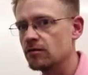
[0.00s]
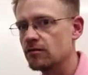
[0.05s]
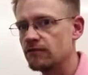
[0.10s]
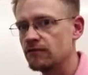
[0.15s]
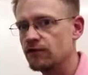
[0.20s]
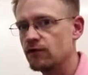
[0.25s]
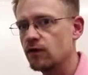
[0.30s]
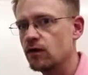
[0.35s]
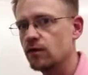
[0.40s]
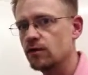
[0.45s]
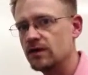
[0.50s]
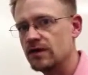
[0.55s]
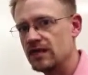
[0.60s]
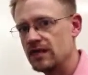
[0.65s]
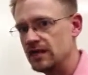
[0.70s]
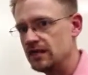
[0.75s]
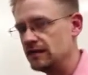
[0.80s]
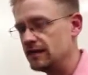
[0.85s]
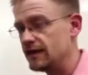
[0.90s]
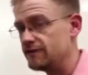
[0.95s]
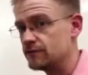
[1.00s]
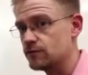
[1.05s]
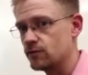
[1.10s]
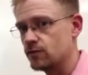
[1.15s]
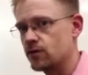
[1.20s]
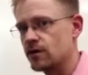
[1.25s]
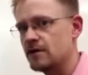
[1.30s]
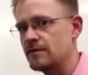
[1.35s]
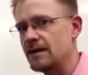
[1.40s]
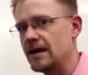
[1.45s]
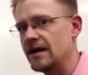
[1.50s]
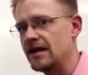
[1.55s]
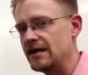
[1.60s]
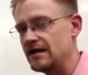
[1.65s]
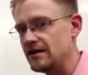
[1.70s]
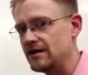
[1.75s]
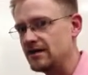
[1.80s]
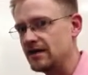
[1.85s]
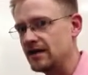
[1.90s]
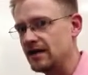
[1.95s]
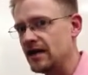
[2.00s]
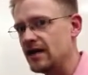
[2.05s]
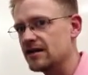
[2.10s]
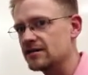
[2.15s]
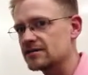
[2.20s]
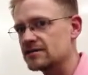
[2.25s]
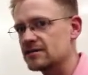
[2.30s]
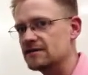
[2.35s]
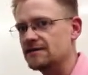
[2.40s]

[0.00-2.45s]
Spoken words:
before we have to worry about anything else.